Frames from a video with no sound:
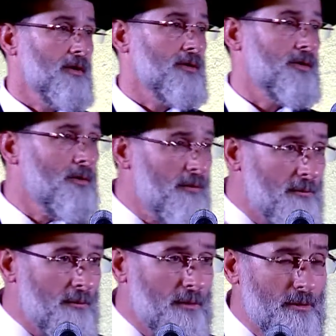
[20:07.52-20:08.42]

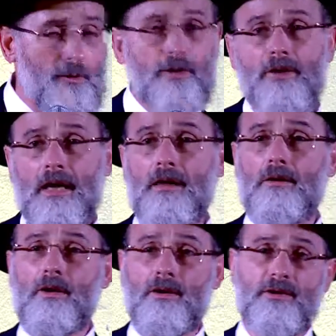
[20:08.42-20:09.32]
to learn the
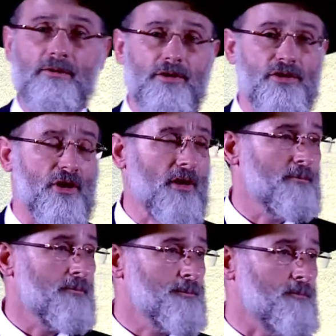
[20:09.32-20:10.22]
halachas of
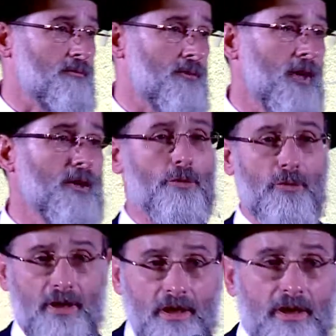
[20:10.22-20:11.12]
Hashem,
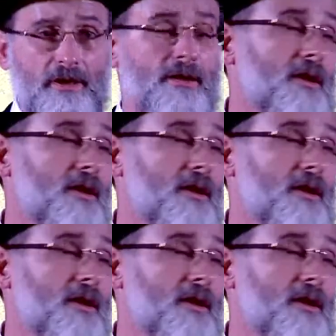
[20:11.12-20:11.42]
to adhere to